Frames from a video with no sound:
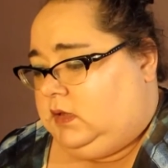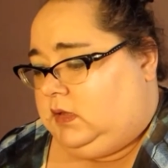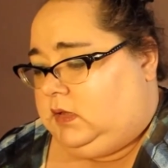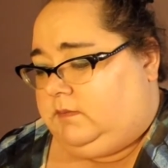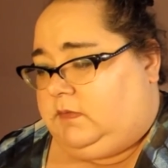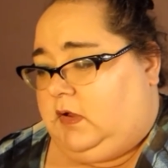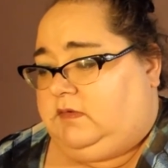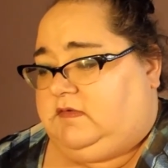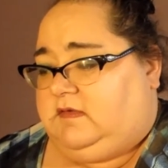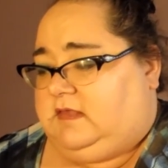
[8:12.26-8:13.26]
Um, oh,
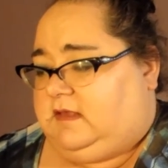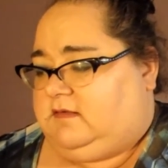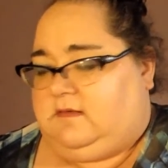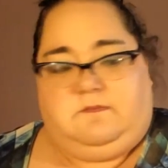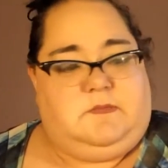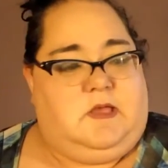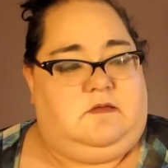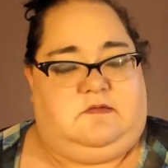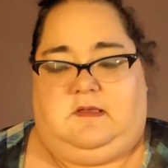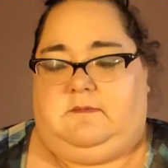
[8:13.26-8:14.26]
it's to this. I
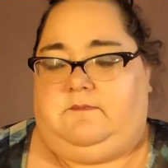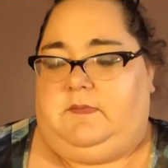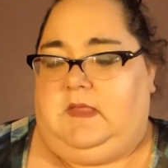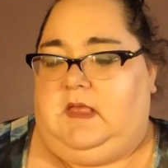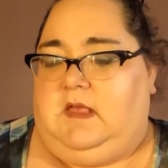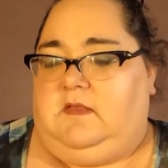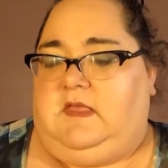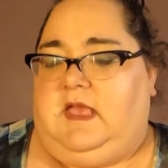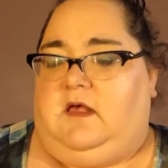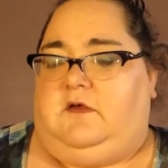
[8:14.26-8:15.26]
see.
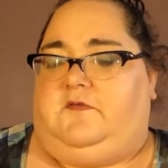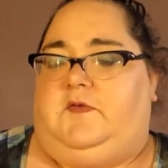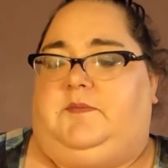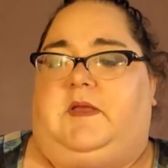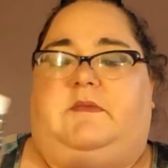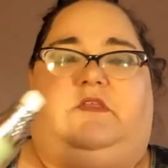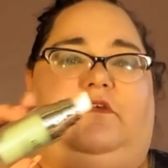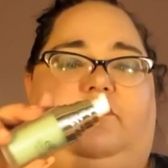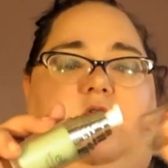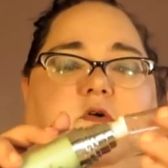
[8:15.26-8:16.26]
The e.l.f. Blemish
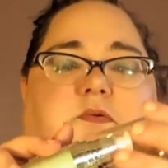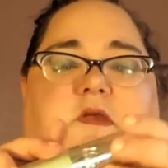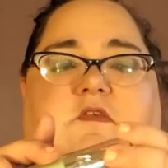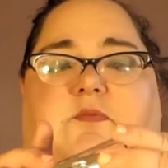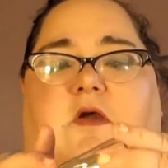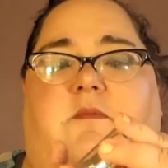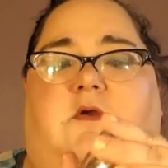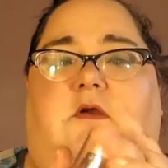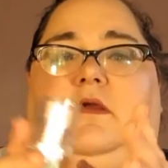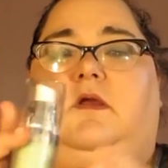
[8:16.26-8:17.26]
Control Face
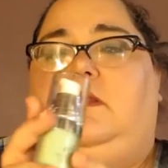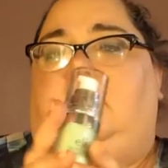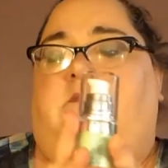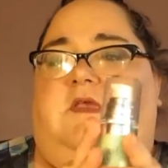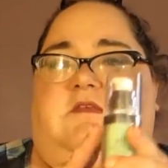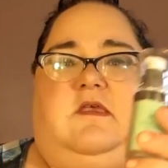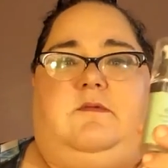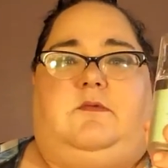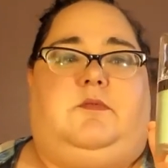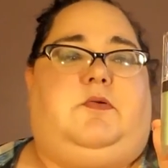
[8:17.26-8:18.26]
Primer. Yes, I
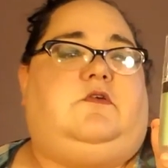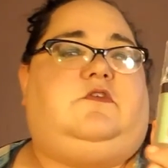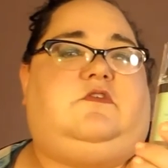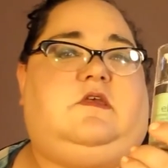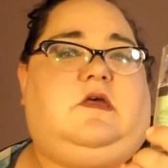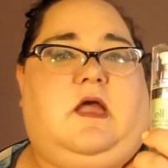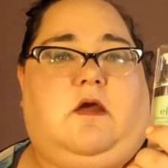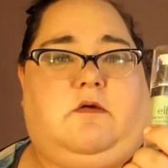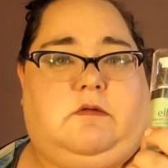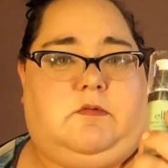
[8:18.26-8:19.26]
would repurchase it. I
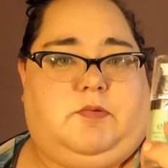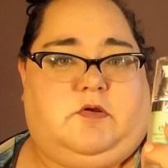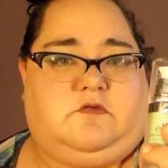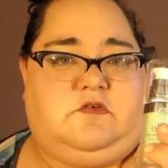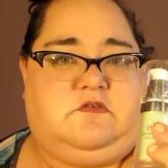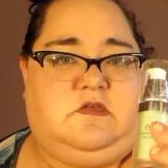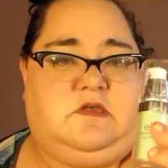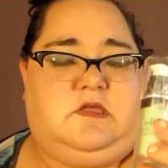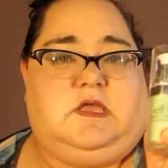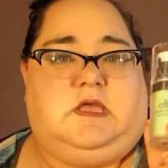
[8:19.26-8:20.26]
already repurchased
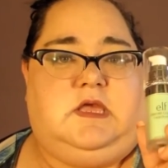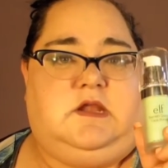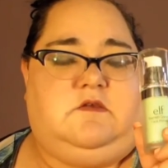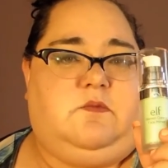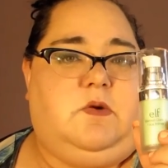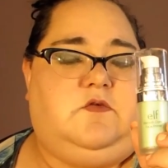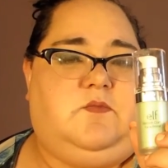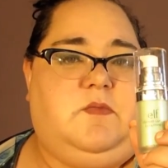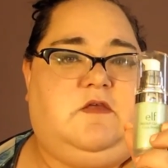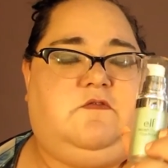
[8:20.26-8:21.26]
it. It is one
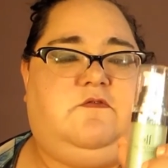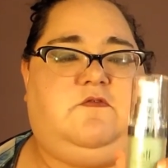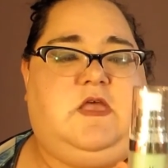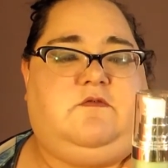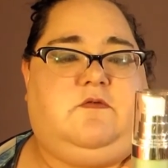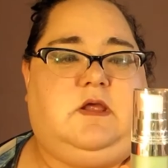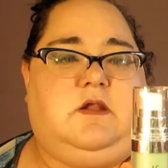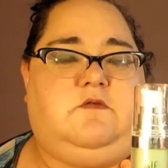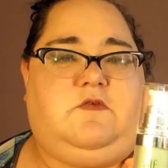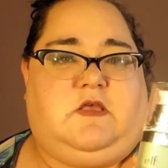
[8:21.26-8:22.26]
of my
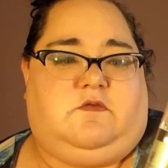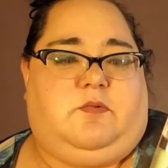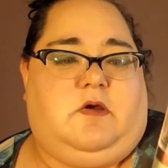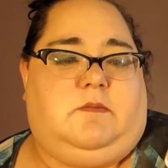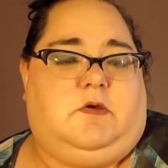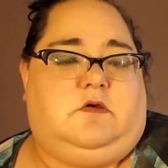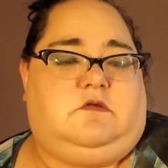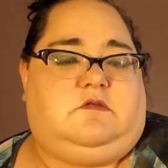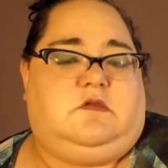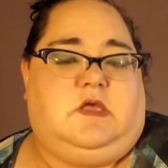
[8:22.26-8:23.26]
favorite face
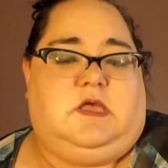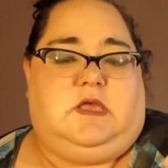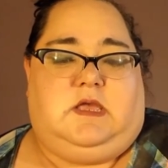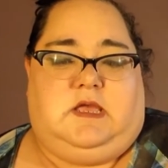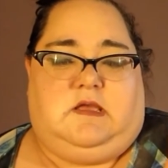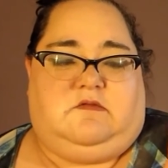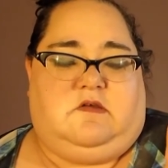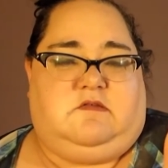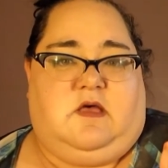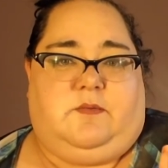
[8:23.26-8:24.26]
primers. It
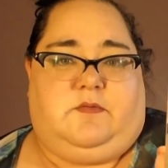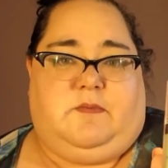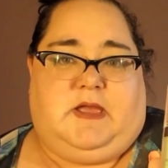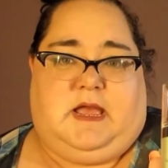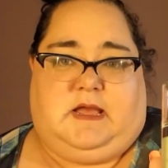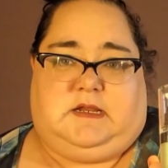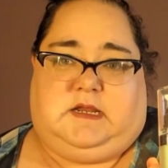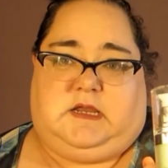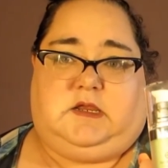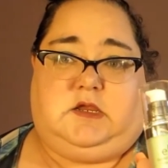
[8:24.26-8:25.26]
does help with my
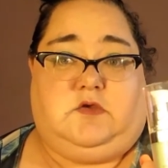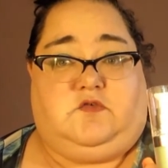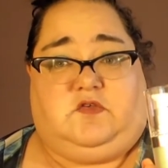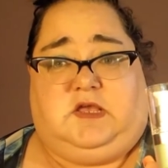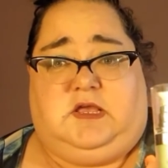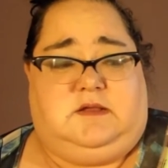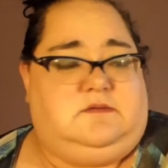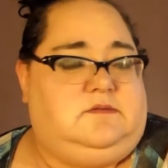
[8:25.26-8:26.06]
acne, usually.